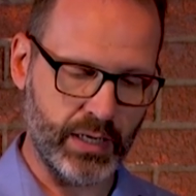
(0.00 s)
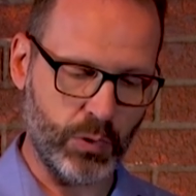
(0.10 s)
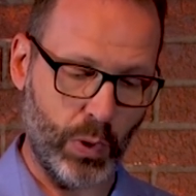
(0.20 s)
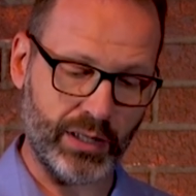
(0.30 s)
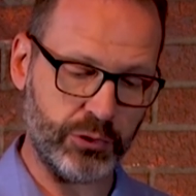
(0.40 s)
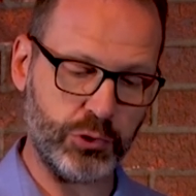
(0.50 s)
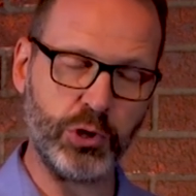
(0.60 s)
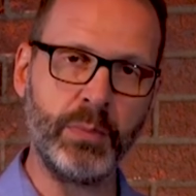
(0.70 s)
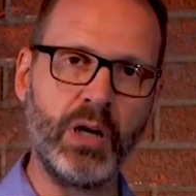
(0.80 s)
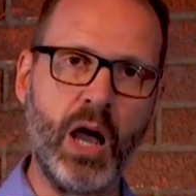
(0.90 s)
while in
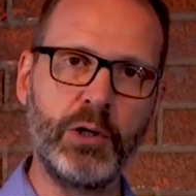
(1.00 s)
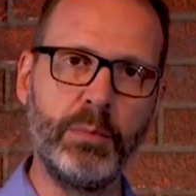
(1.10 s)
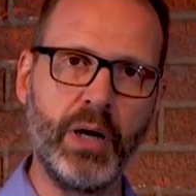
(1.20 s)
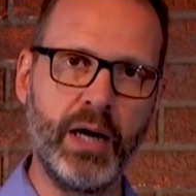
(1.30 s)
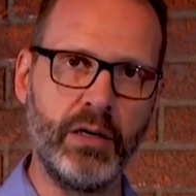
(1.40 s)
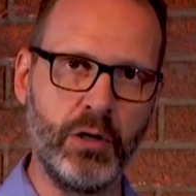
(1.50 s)
German-occupied